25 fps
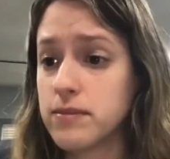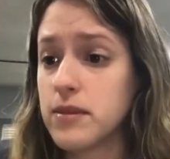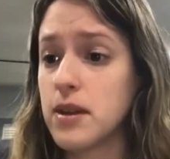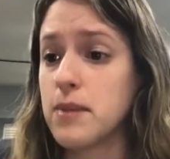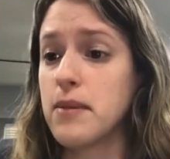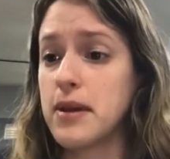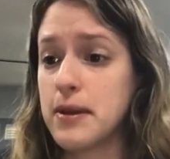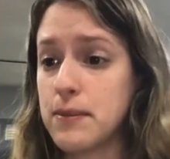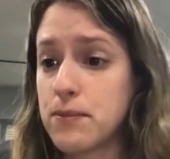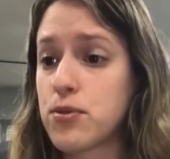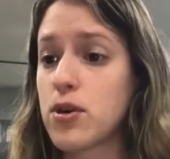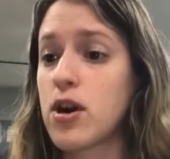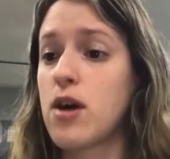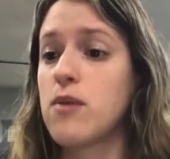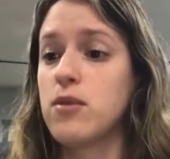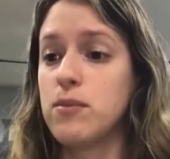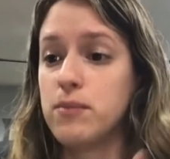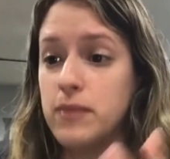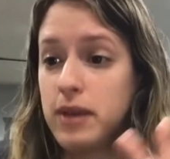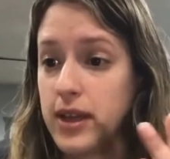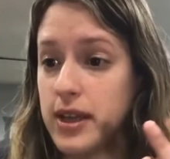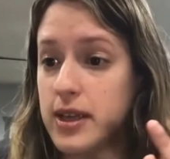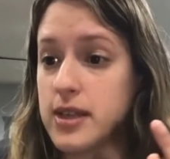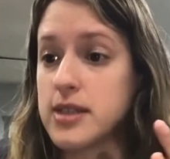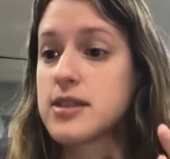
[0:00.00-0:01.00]
The main problem
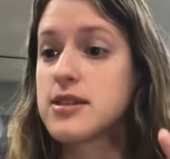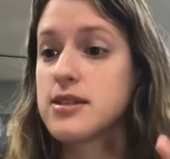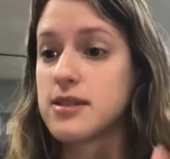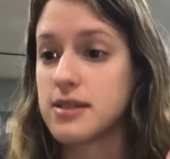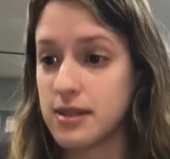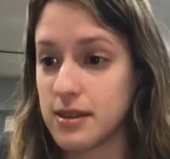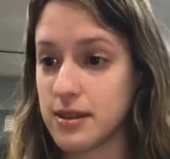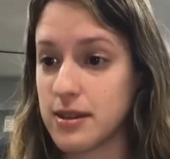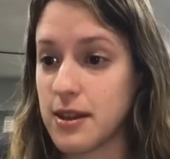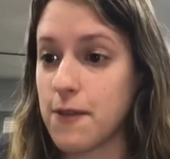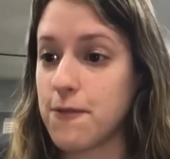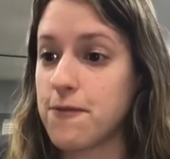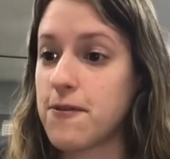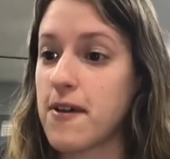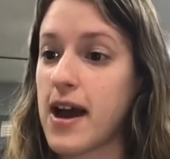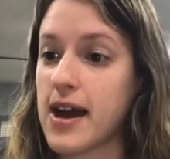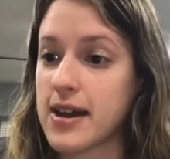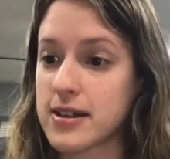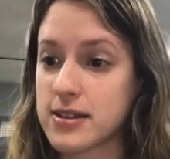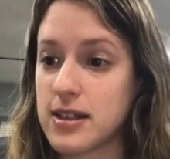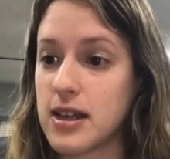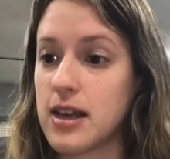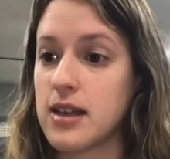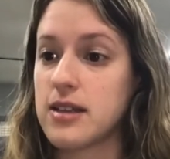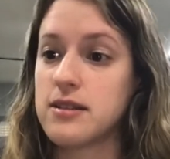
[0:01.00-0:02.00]
is the
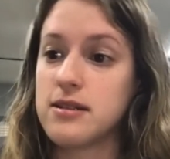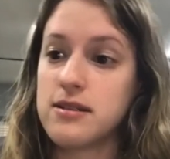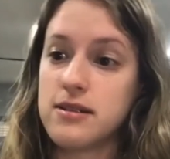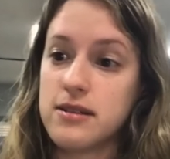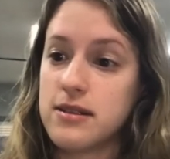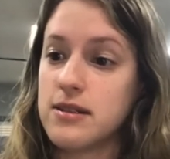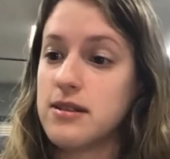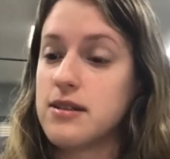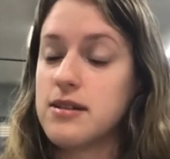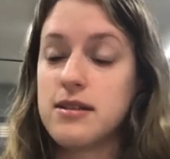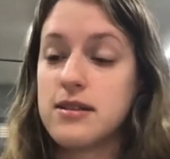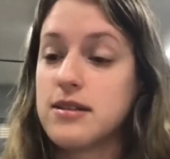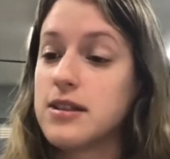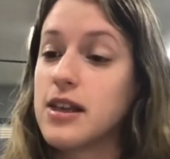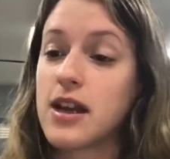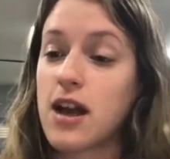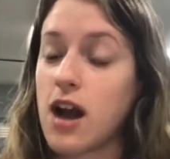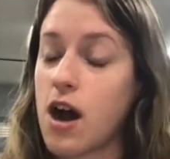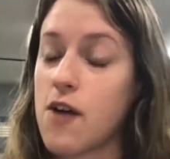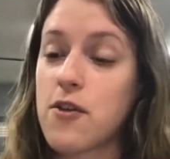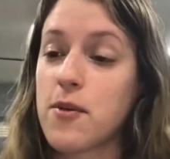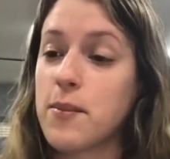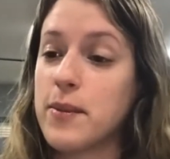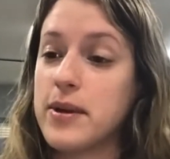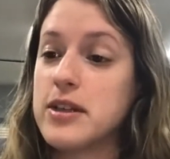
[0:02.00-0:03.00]
fact that the
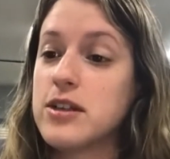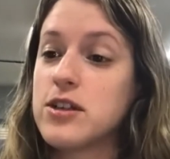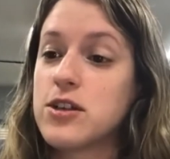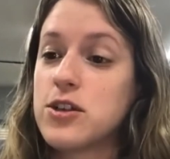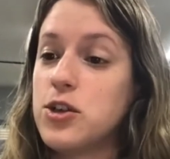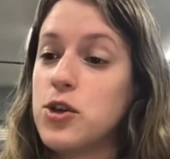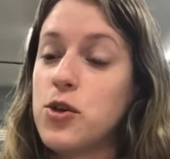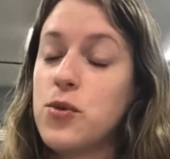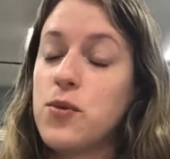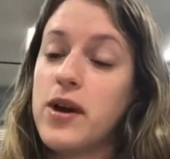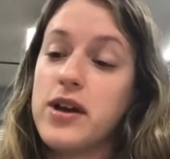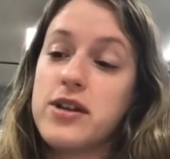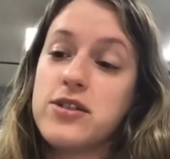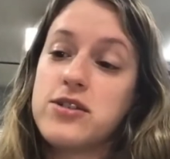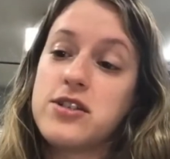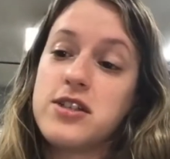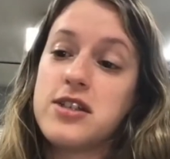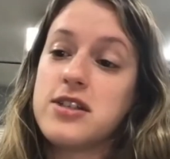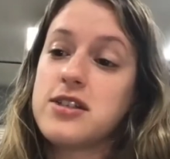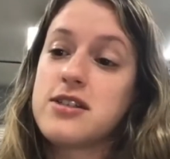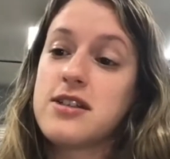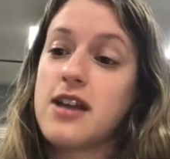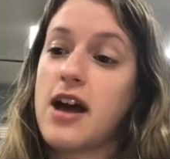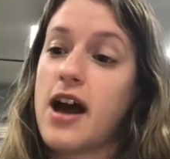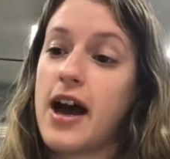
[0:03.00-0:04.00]
government in Cuba is
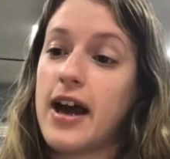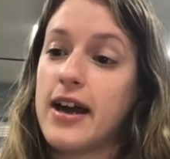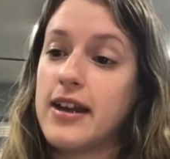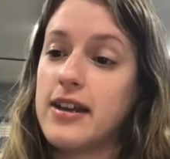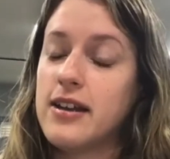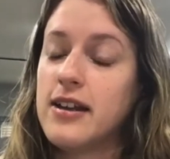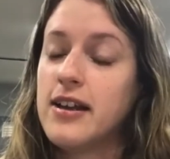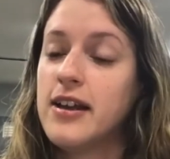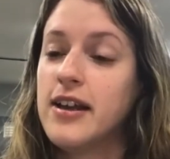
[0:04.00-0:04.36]
just not.